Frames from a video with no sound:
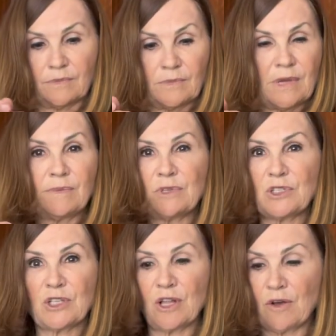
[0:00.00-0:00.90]
I'm just
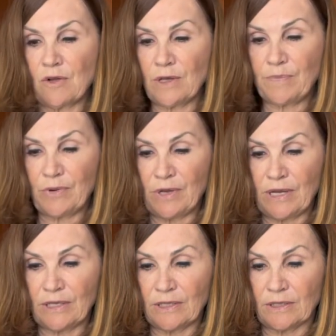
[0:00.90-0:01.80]
slowly
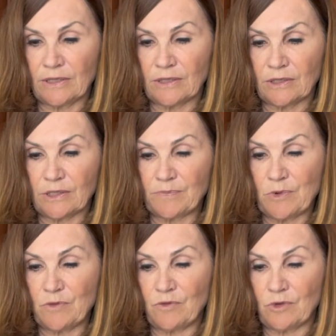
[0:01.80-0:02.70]
putting
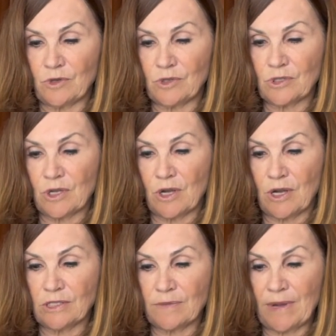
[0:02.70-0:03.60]
spoonfuls
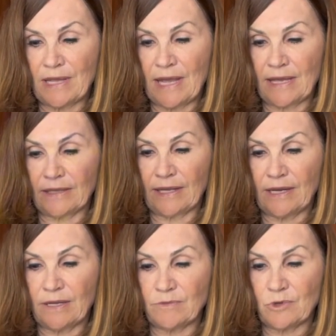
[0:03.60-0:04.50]
onto my cake and
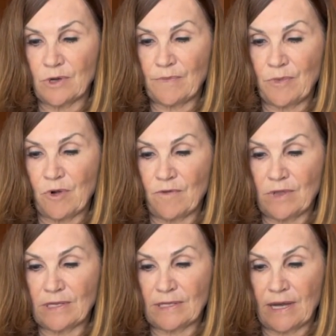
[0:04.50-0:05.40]
letting them drip over
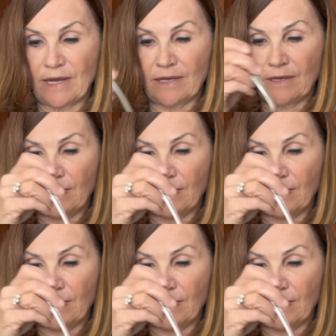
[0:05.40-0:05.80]
the side.